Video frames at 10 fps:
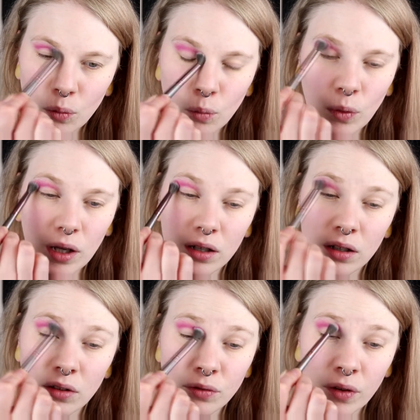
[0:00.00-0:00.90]
one
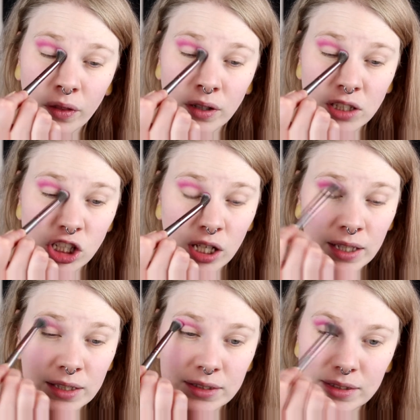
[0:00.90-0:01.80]
of the
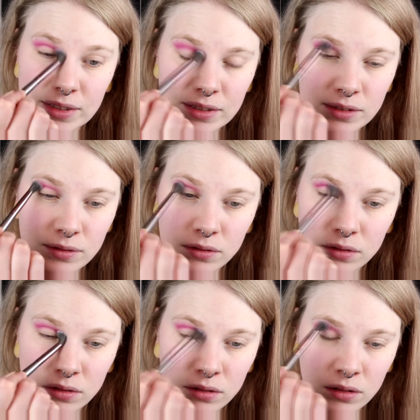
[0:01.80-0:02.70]
shades
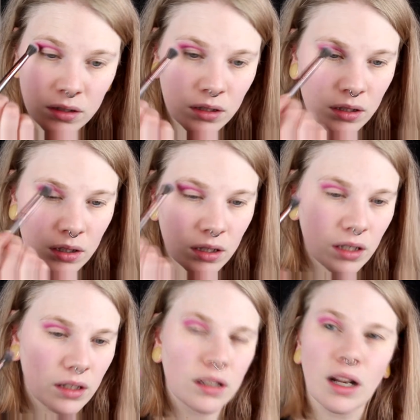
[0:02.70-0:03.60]

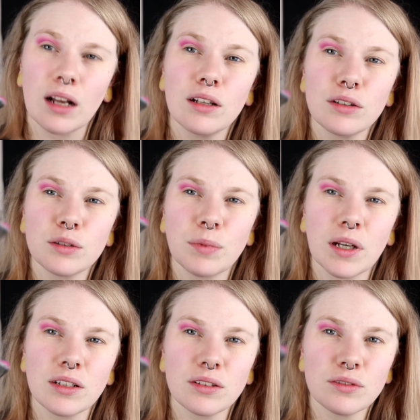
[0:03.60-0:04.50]
in another look but
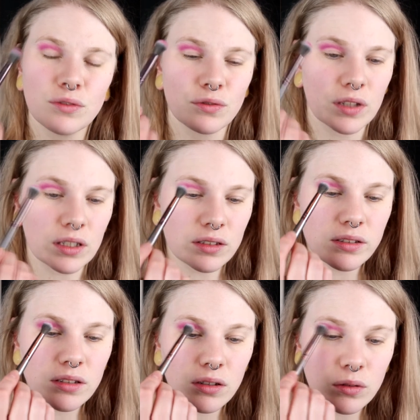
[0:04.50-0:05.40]
I don't think
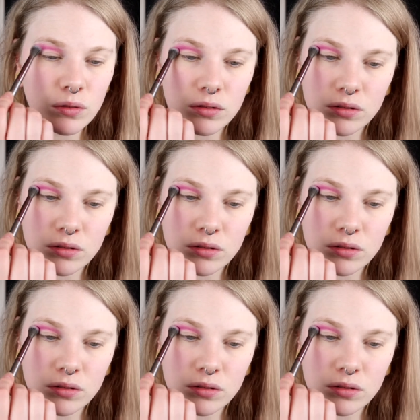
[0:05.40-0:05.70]
so